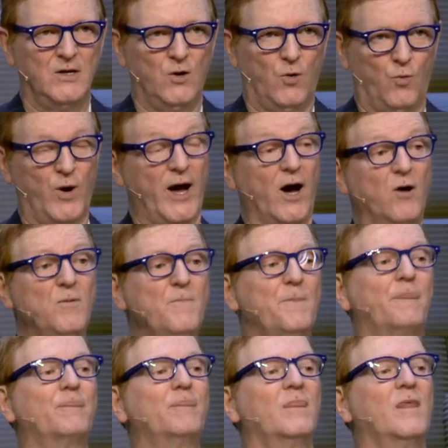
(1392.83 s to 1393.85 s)
Well,
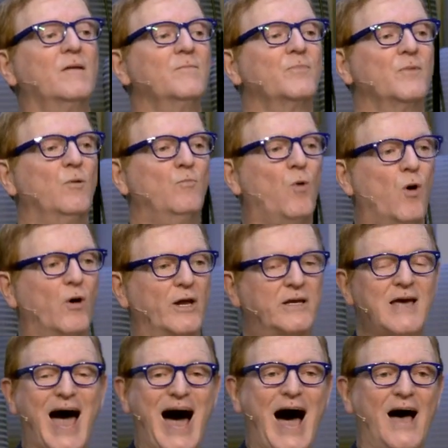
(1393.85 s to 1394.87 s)

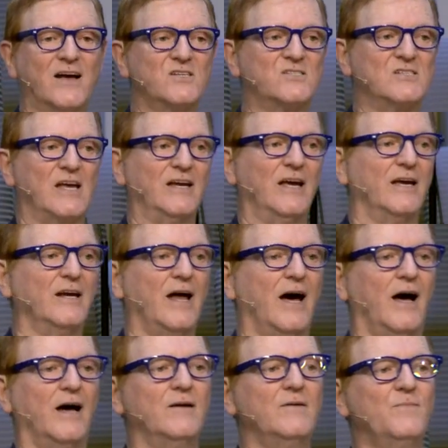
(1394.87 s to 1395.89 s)
Mordecai's in
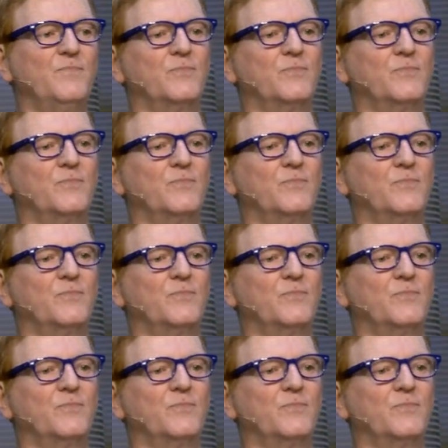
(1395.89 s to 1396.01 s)
a